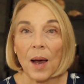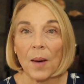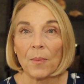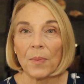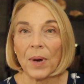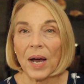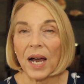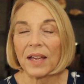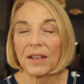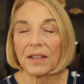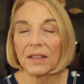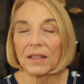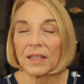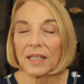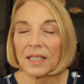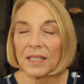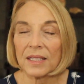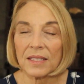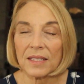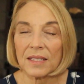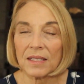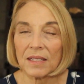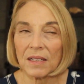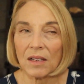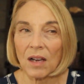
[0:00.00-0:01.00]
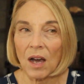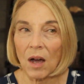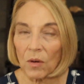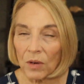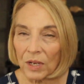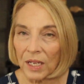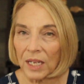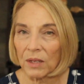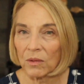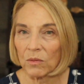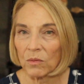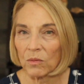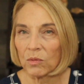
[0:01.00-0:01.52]
But this
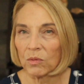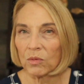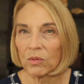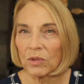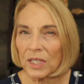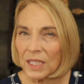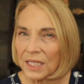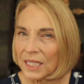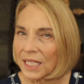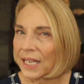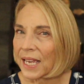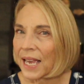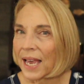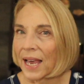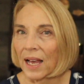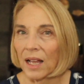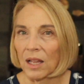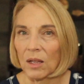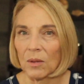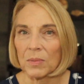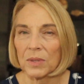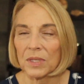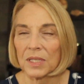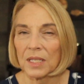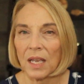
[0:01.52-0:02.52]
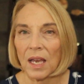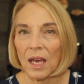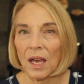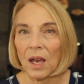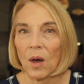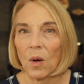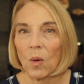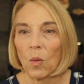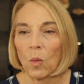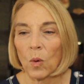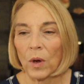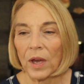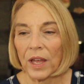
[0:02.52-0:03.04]
coating really helps
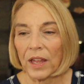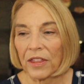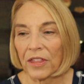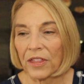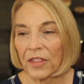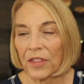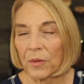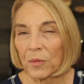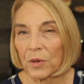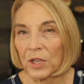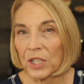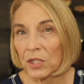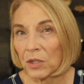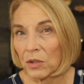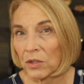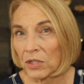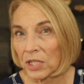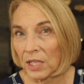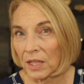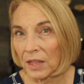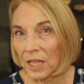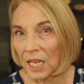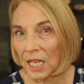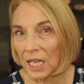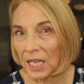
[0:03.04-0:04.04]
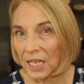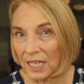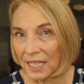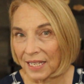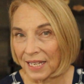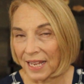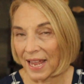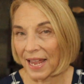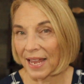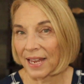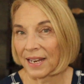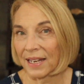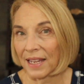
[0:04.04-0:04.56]
with reducing the heat
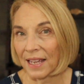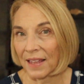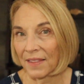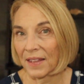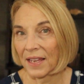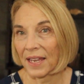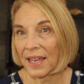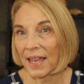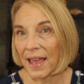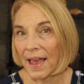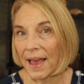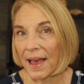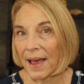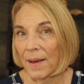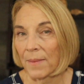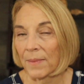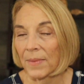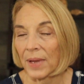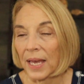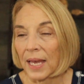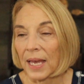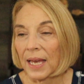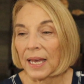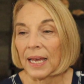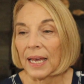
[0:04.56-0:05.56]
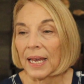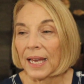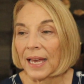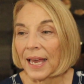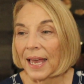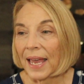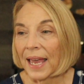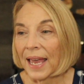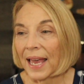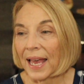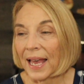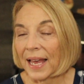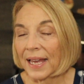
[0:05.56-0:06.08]
gain in the cab.
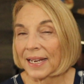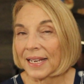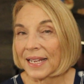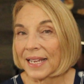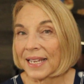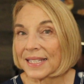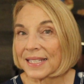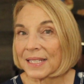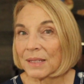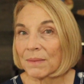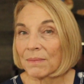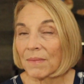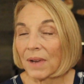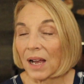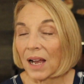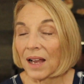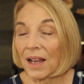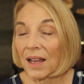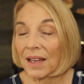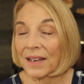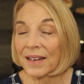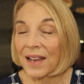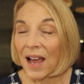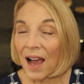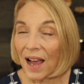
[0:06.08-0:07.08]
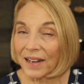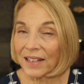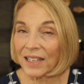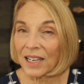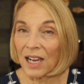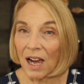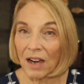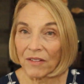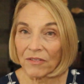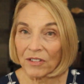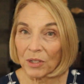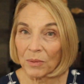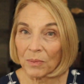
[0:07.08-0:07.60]
And it's not
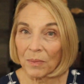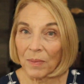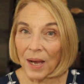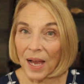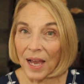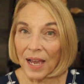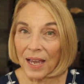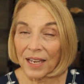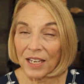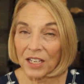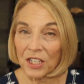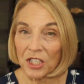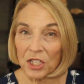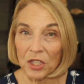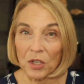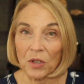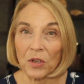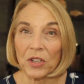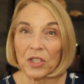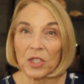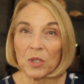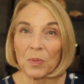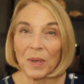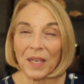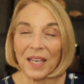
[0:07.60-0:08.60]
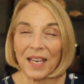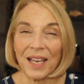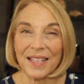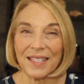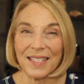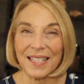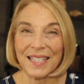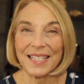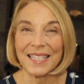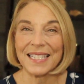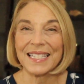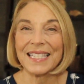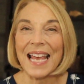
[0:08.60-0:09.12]
covered by insurance because
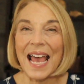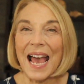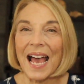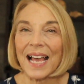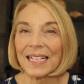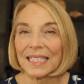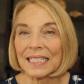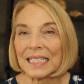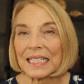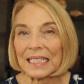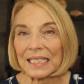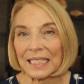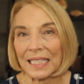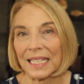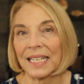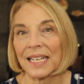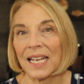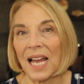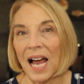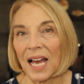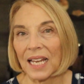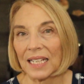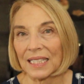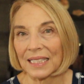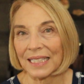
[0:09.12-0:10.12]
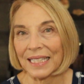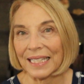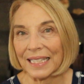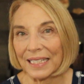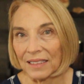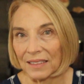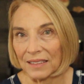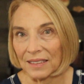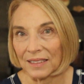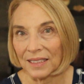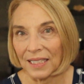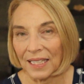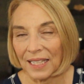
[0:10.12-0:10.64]
it's technically not
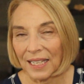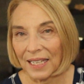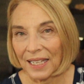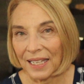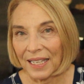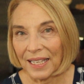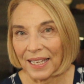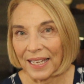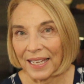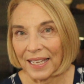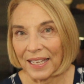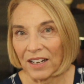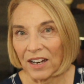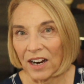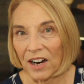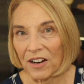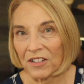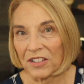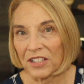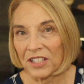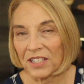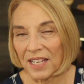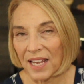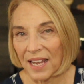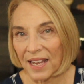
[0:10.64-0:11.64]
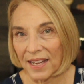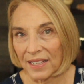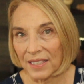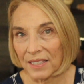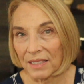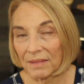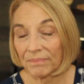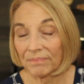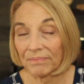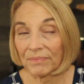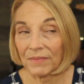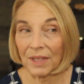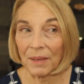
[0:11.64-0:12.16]
legal in our state.
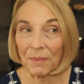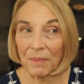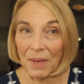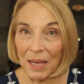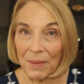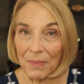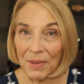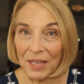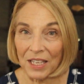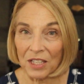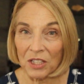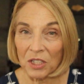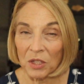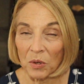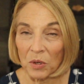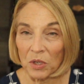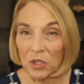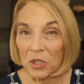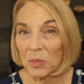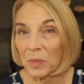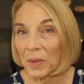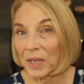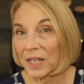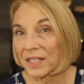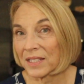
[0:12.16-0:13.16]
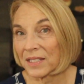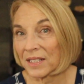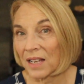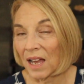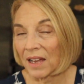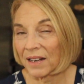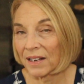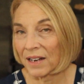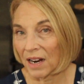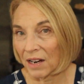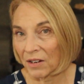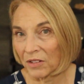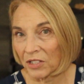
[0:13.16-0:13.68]
It may be in yours, but it's
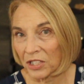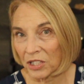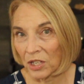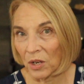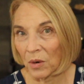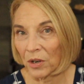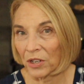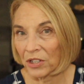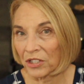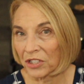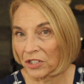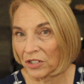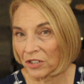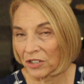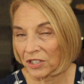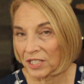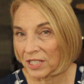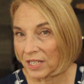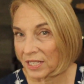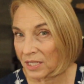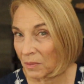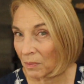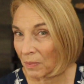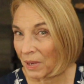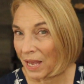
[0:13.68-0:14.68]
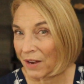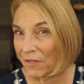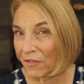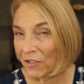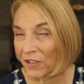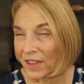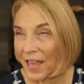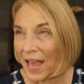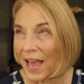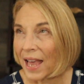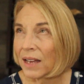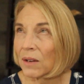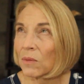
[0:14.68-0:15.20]
not in ours. So our insurance doesn't pay for
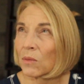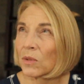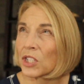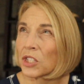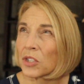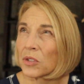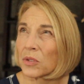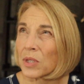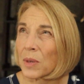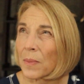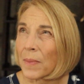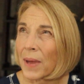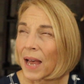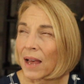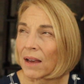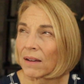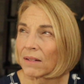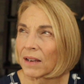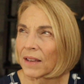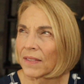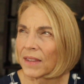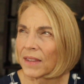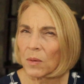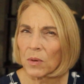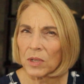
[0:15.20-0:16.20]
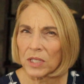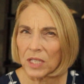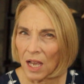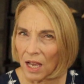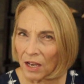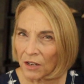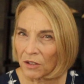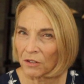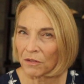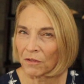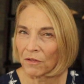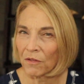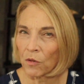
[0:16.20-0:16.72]
that, which is about, I it was
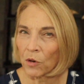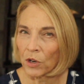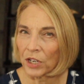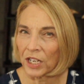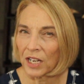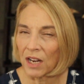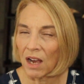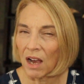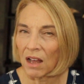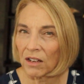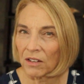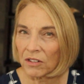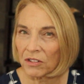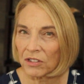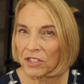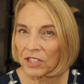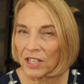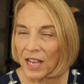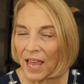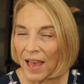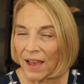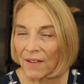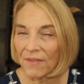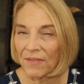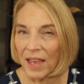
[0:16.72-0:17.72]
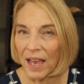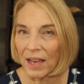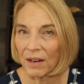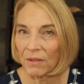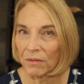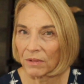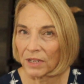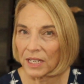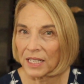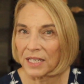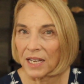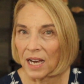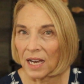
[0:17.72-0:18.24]
$140 to have that
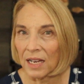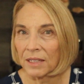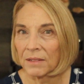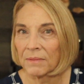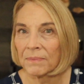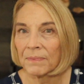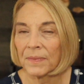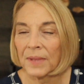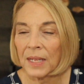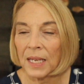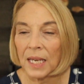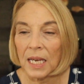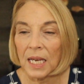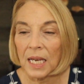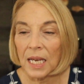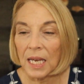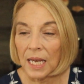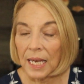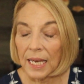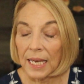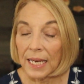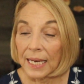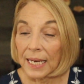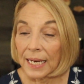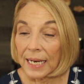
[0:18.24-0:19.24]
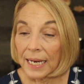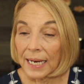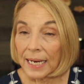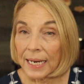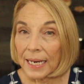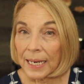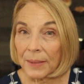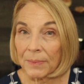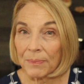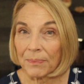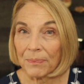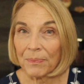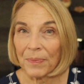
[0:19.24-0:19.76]
redone.
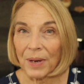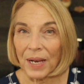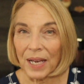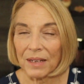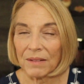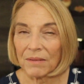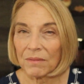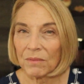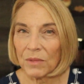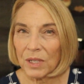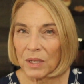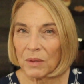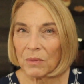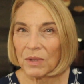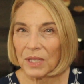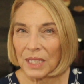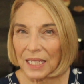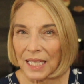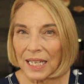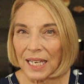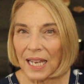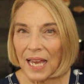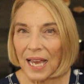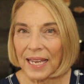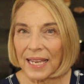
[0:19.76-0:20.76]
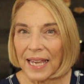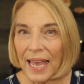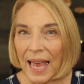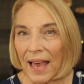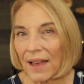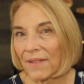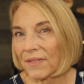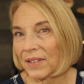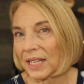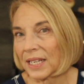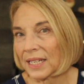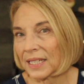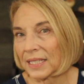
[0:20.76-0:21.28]
But we really like
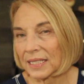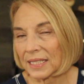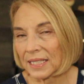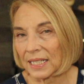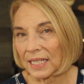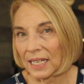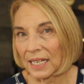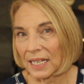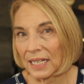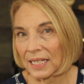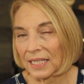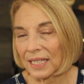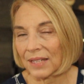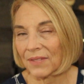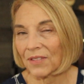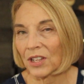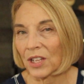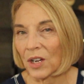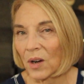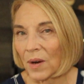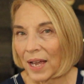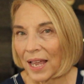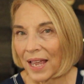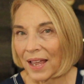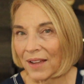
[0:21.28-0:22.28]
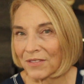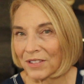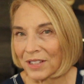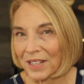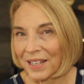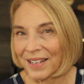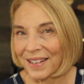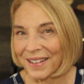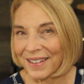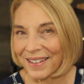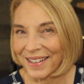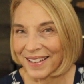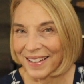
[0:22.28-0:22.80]
having it, even though I have to
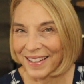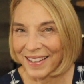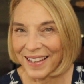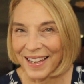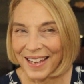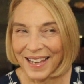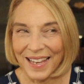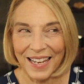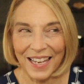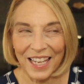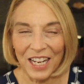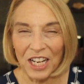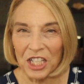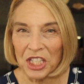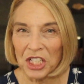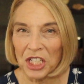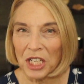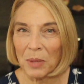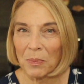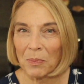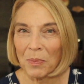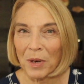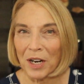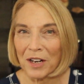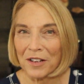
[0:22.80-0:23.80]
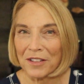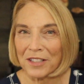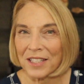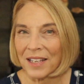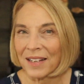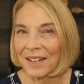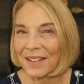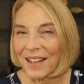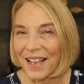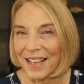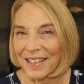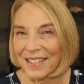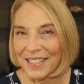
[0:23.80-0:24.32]
get a cheap pair of
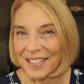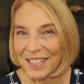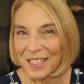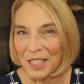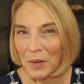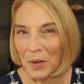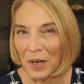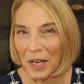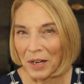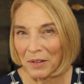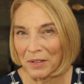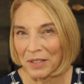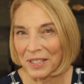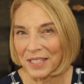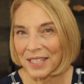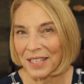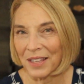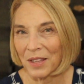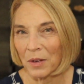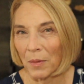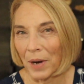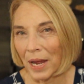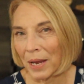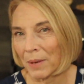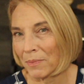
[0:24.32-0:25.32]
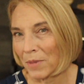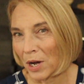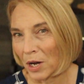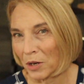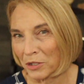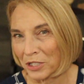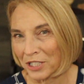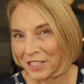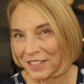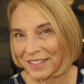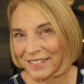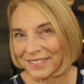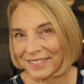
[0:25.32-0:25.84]
sunglasses so I don't see the
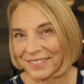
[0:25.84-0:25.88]
rainbows.